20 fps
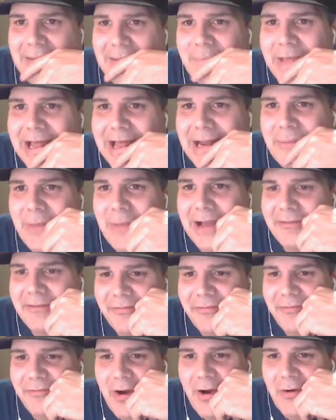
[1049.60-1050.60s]
I'm not on my
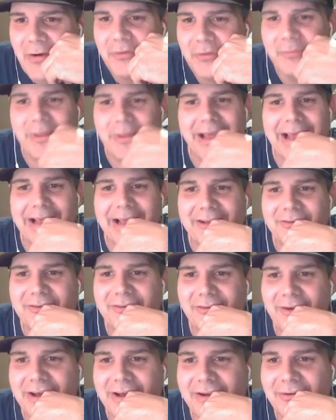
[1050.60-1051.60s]
phone, man,
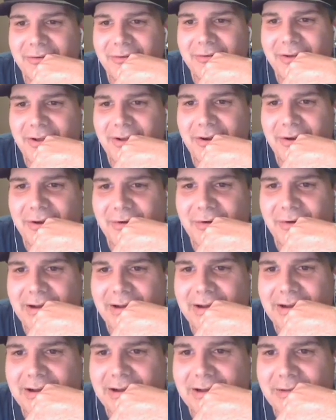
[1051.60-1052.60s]
so I don't
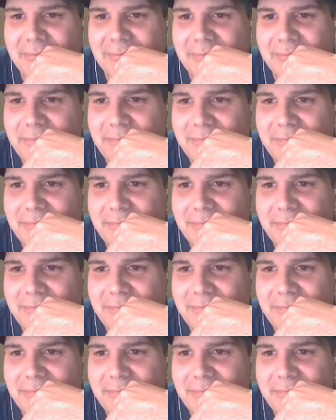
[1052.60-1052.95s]
know.